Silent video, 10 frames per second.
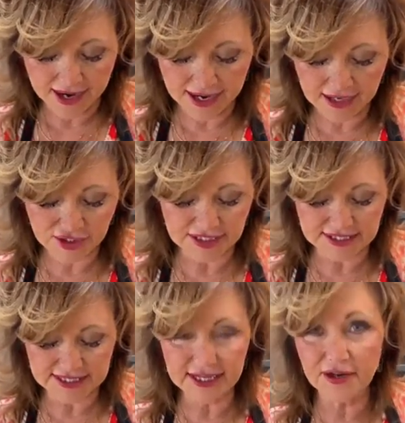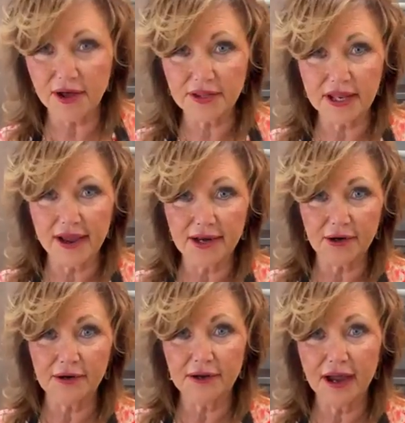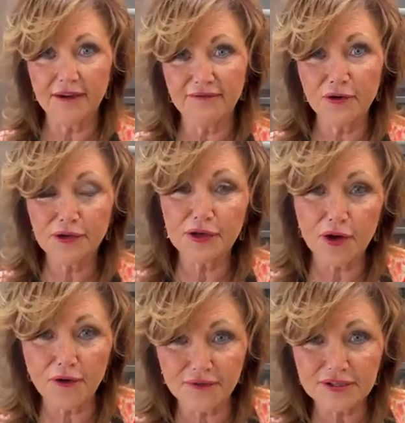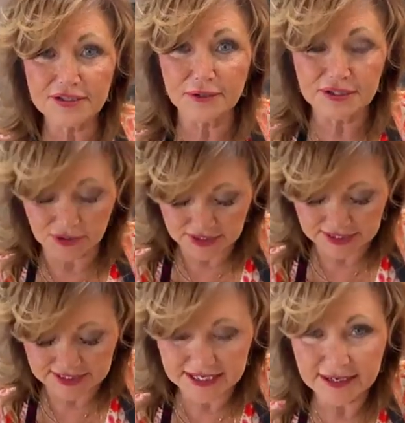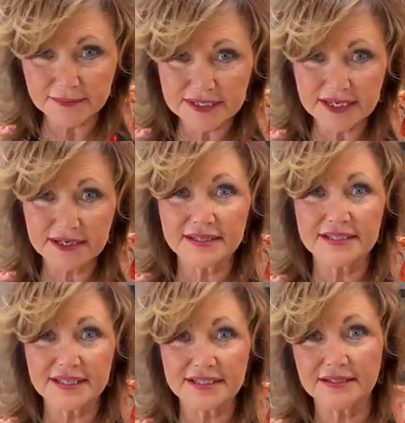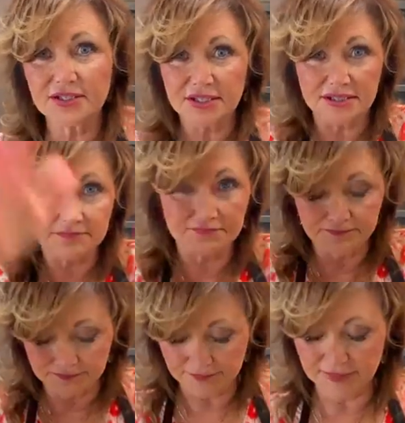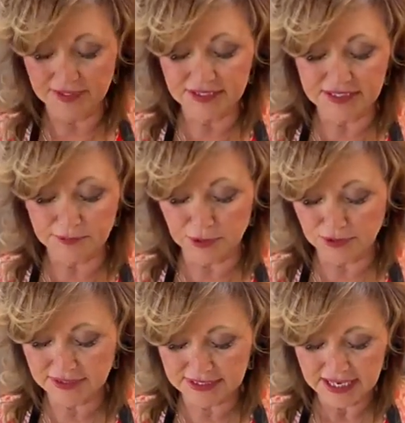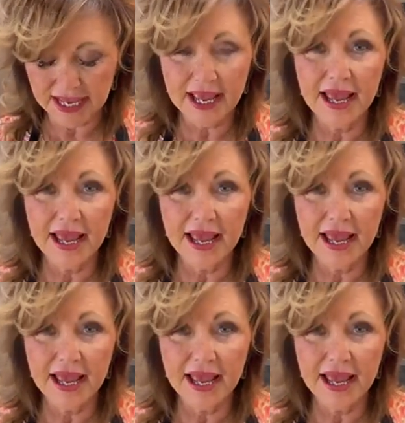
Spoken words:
I actually set it on the liner. I fold it over so it sort of steams it and doesn't just disperse.